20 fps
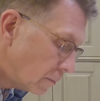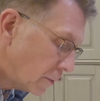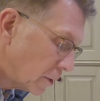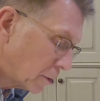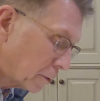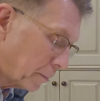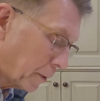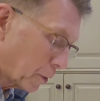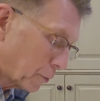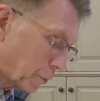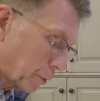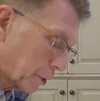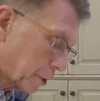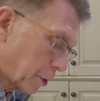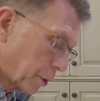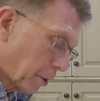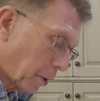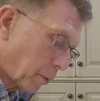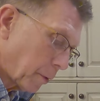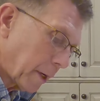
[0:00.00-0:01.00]
Smells really
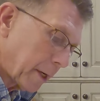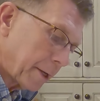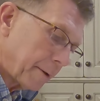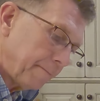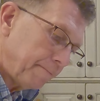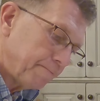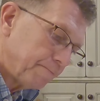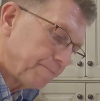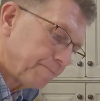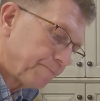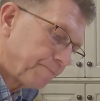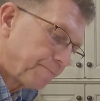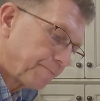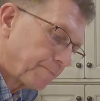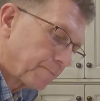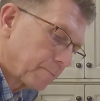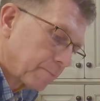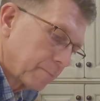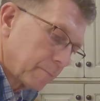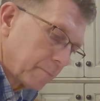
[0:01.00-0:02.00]
good already.
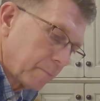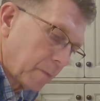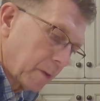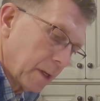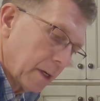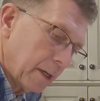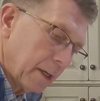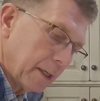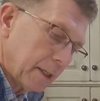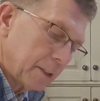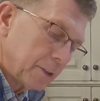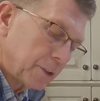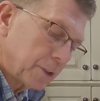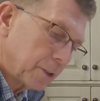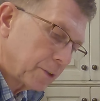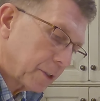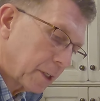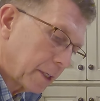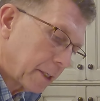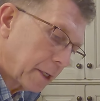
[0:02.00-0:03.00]
It's
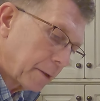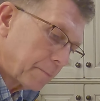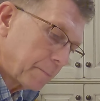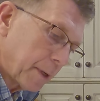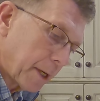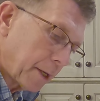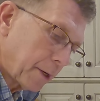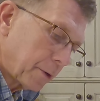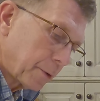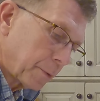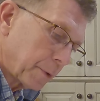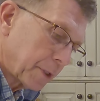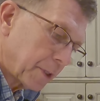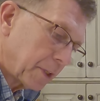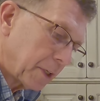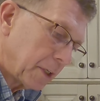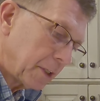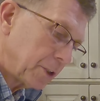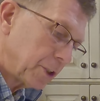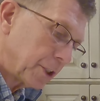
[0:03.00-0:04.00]
just going to get better
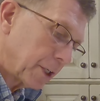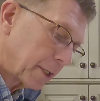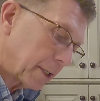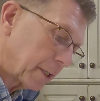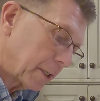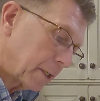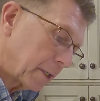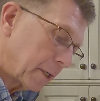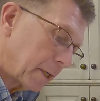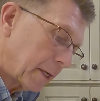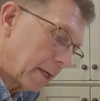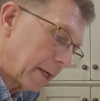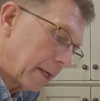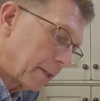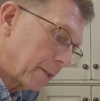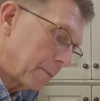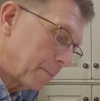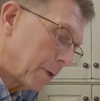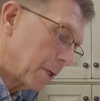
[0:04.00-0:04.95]
with the chicken and the